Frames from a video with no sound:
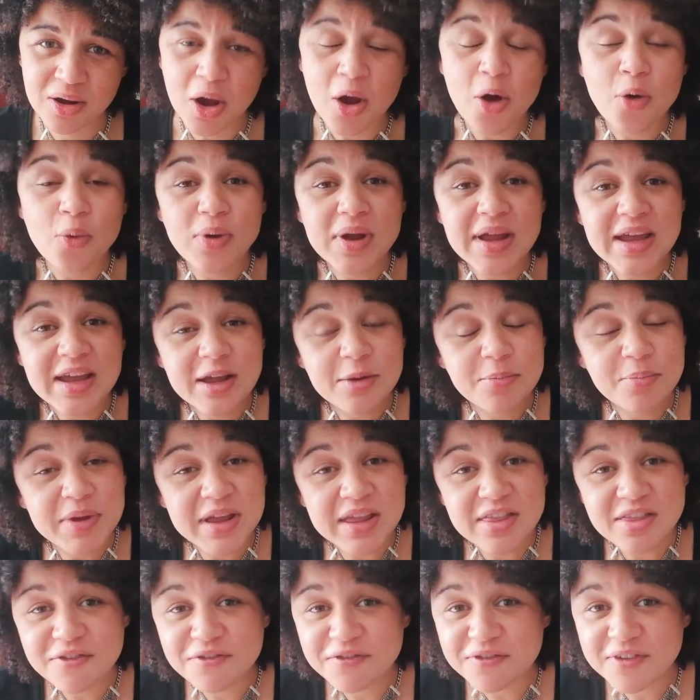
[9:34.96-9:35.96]
We could be
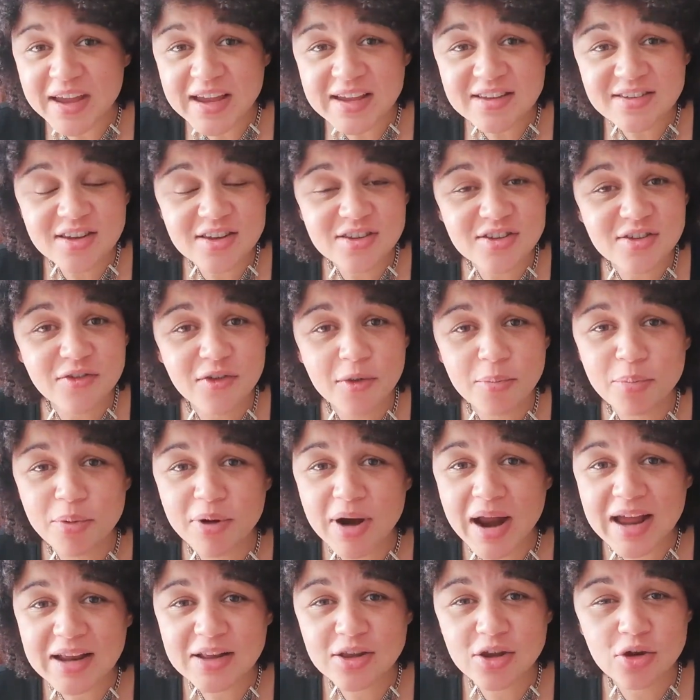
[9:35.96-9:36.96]
the faces of a
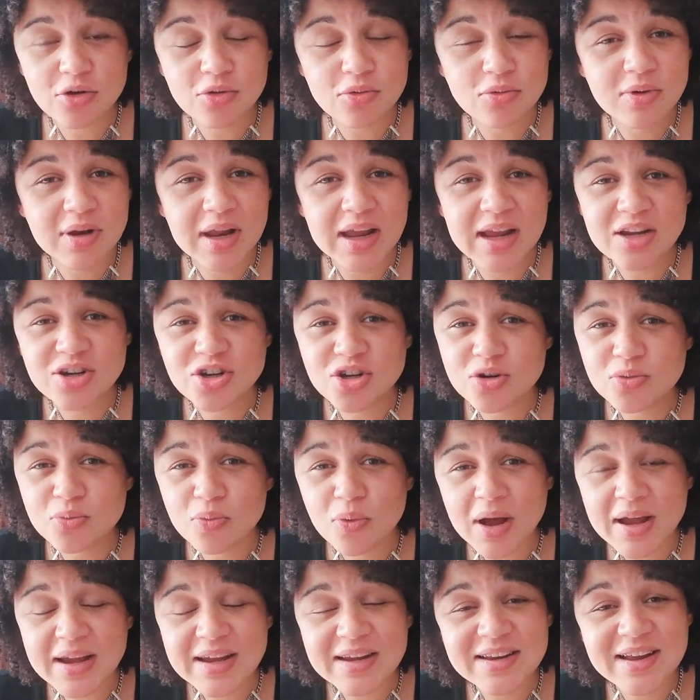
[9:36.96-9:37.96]
brand new
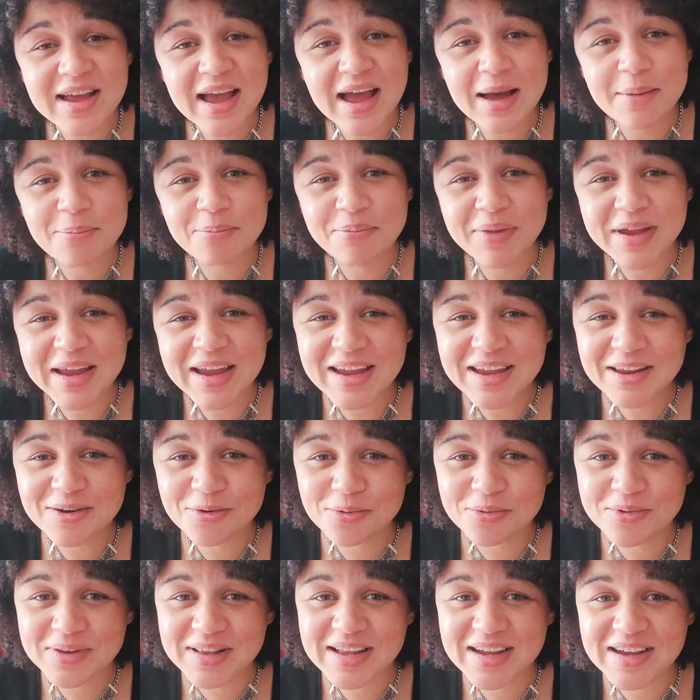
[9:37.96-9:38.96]
nationwide campaign,
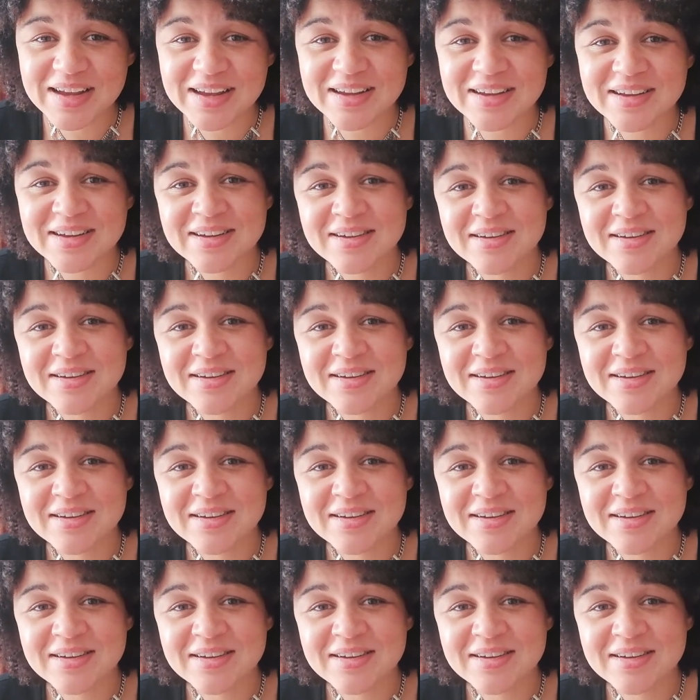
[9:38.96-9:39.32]
only